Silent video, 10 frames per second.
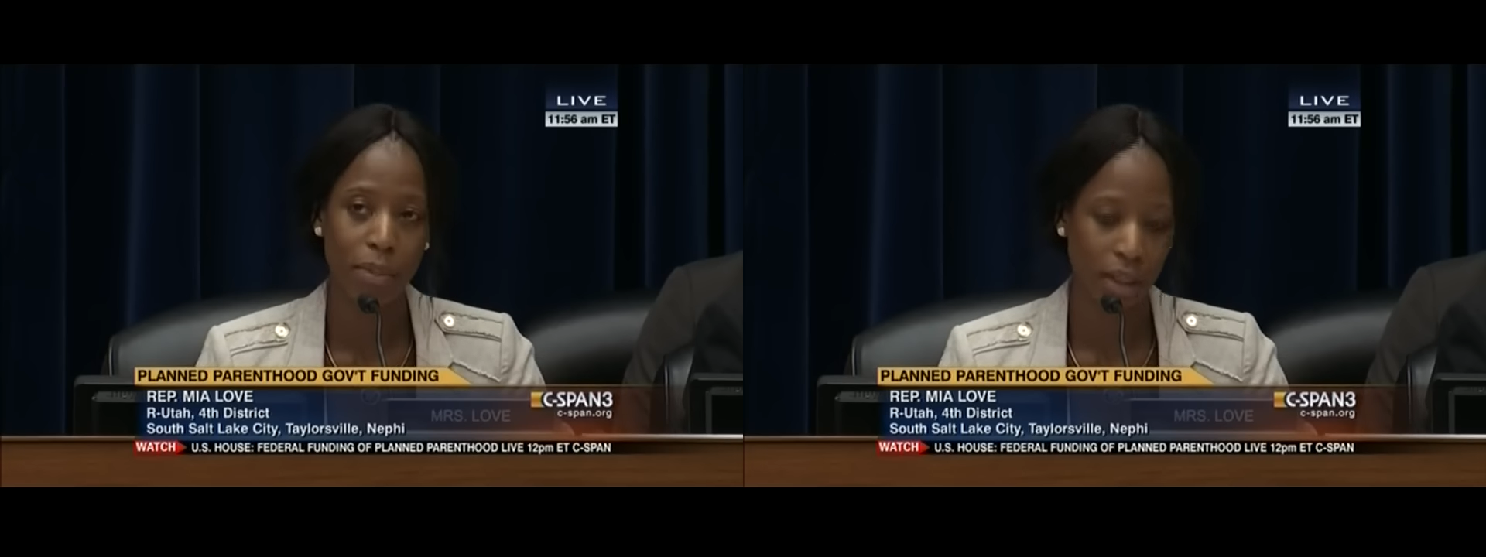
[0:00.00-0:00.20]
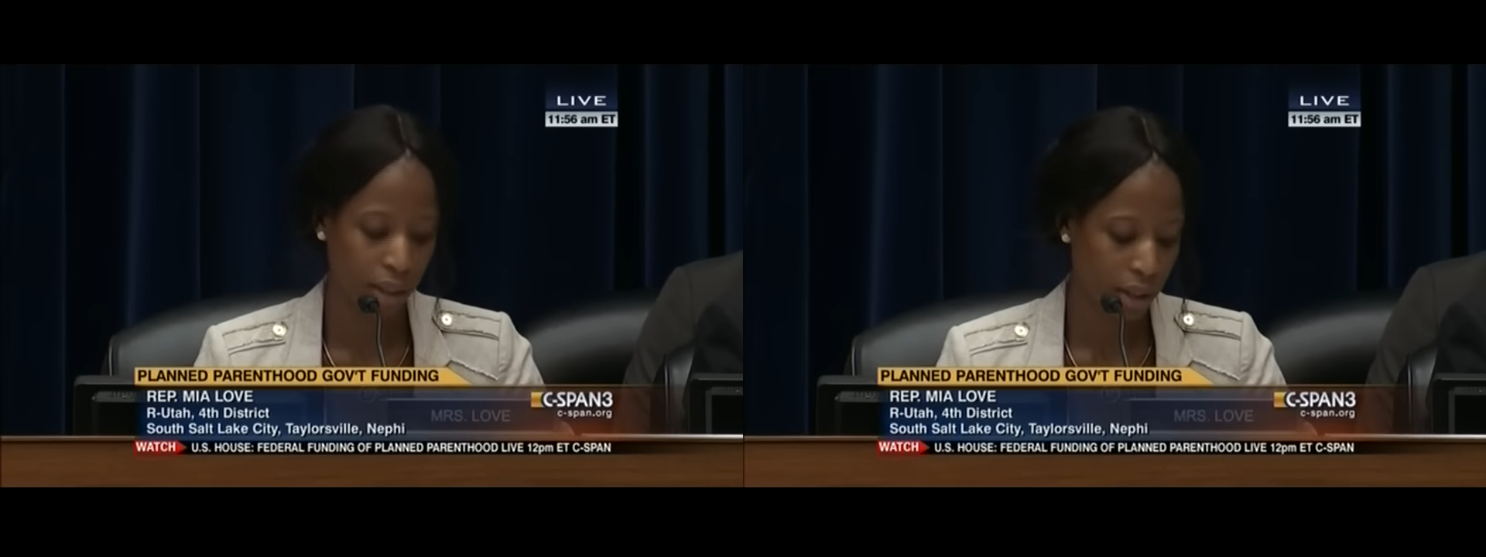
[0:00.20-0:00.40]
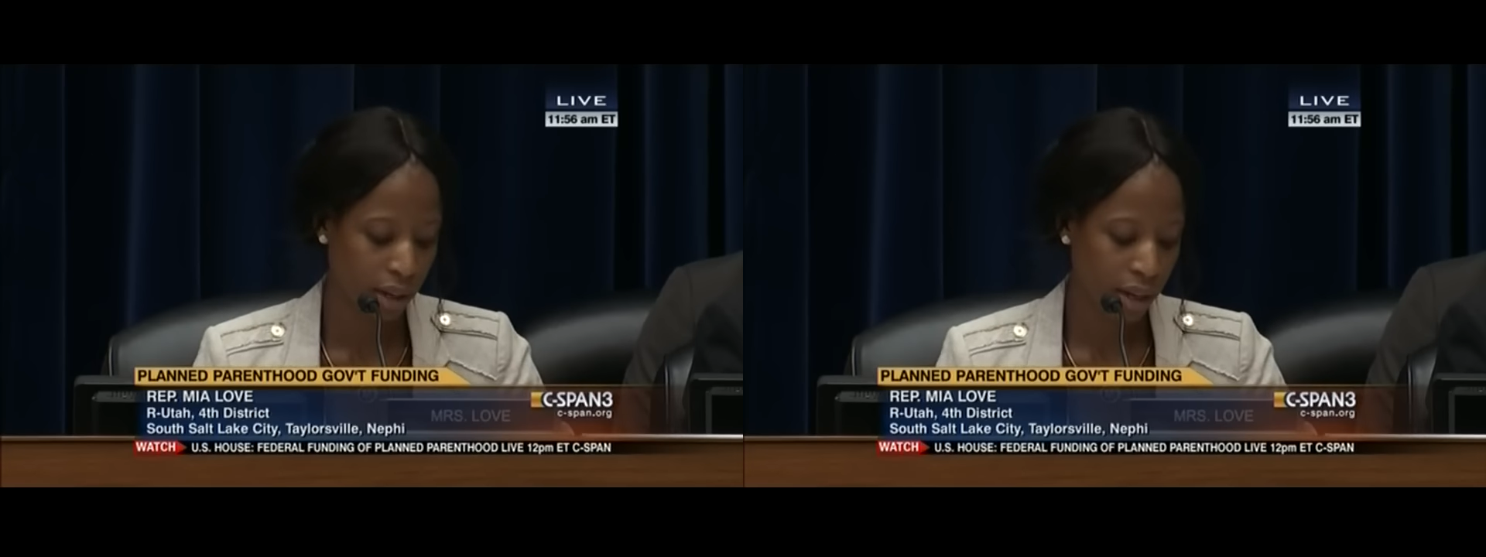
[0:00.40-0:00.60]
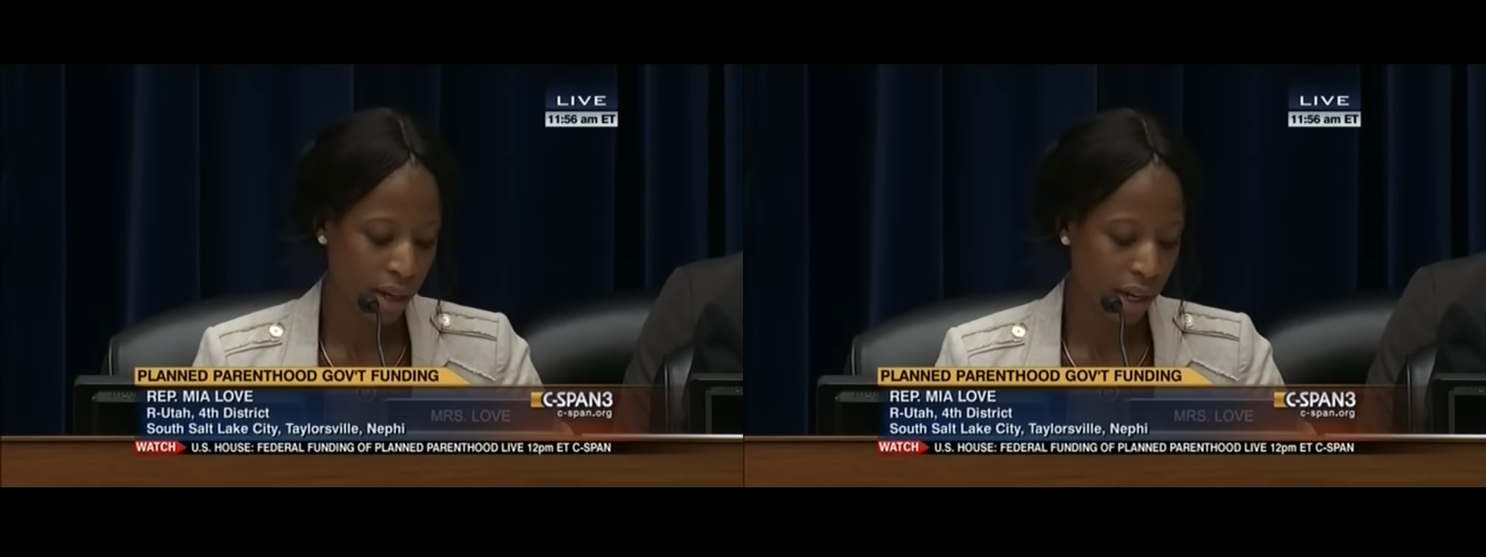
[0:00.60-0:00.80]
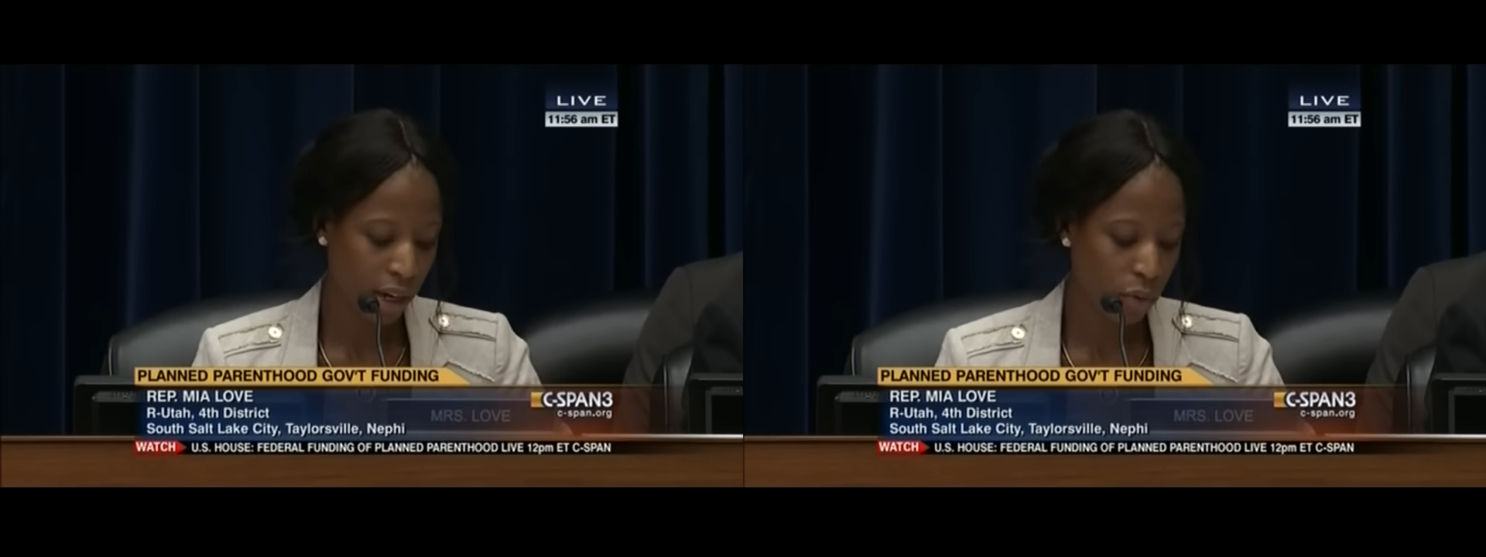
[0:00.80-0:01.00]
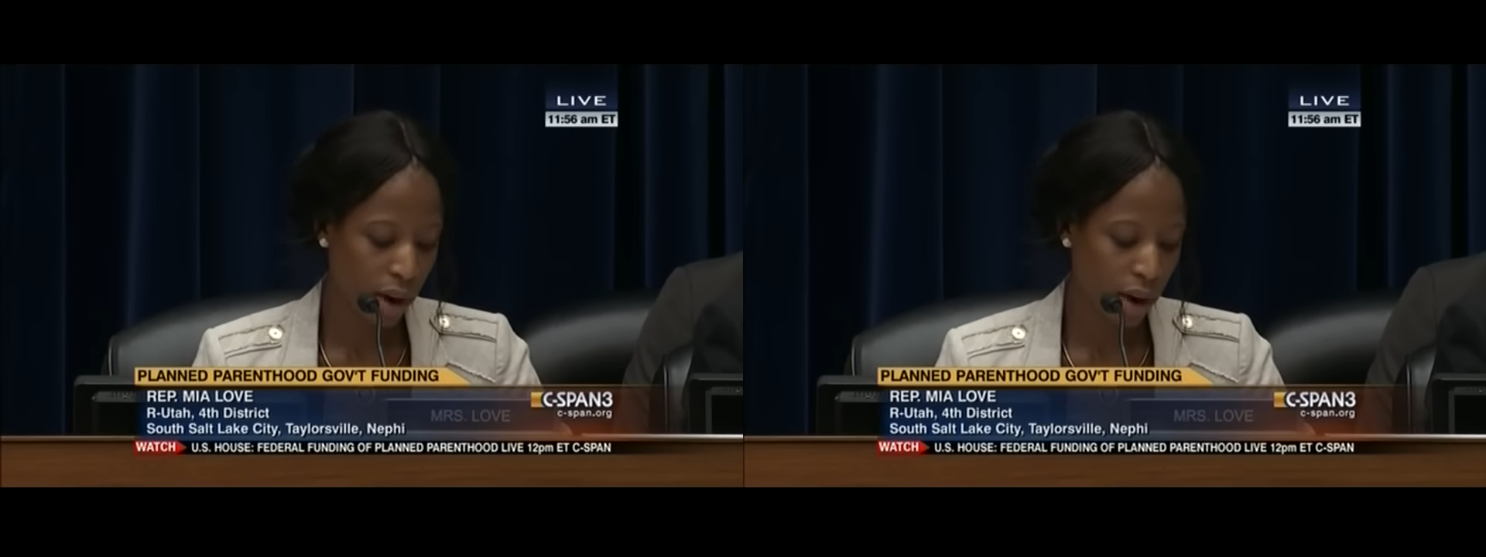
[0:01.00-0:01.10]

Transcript: million in